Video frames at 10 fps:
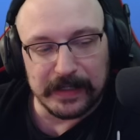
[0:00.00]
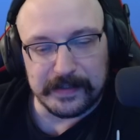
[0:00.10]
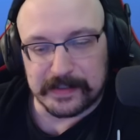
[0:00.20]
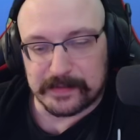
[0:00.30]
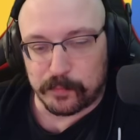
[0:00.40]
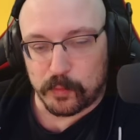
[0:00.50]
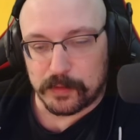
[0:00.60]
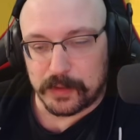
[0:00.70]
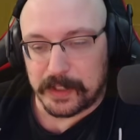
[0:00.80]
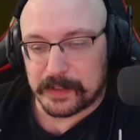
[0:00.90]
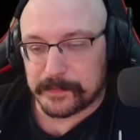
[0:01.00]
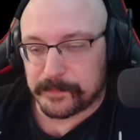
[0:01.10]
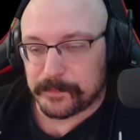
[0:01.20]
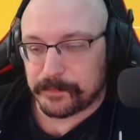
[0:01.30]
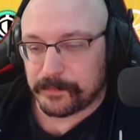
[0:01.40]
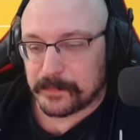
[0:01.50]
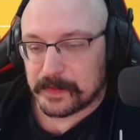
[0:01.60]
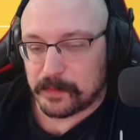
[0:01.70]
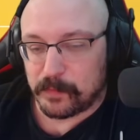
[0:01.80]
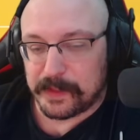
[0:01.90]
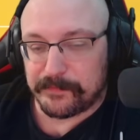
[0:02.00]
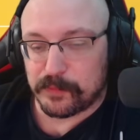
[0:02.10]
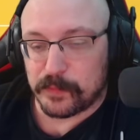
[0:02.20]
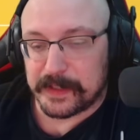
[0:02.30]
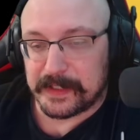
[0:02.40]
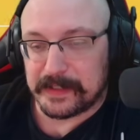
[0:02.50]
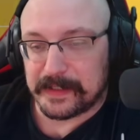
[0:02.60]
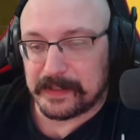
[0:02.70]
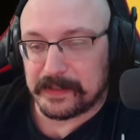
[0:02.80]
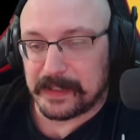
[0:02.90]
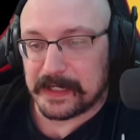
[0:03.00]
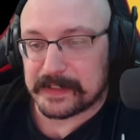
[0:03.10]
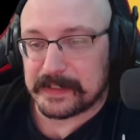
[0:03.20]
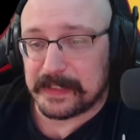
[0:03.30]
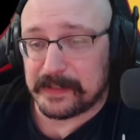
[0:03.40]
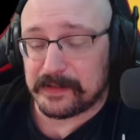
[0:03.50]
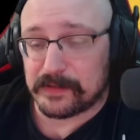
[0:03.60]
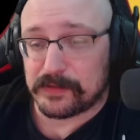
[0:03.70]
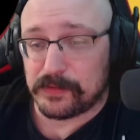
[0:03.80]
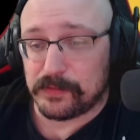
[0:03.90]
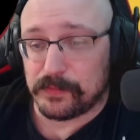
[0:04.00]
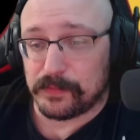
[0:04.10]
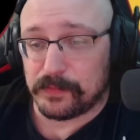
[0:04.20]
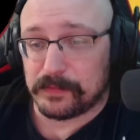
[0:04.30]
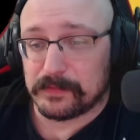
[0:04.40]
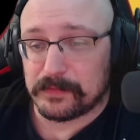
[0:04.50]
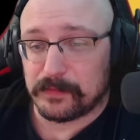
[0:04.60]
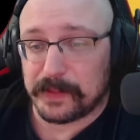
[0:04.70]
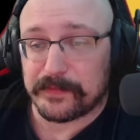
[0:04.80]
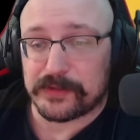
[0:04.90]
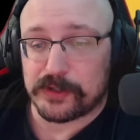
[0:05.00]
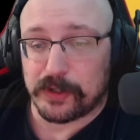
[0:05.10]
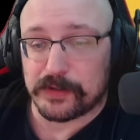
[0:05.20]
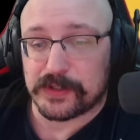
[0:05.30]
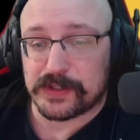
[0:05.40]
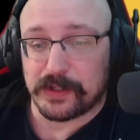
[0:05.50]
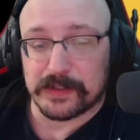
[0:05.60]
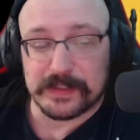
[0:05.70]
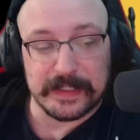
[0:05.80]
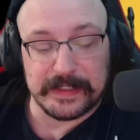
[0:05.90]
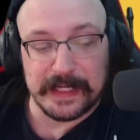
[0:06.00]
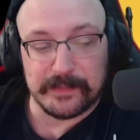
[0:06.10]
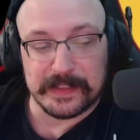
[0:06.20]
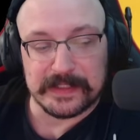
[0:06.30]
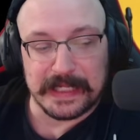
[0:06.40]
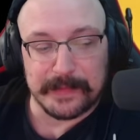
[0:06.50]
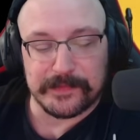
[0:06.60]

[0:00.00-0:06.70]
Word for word: I think it's Warlock, whenever we get knocked into, whenever charge starts, it can't be stopped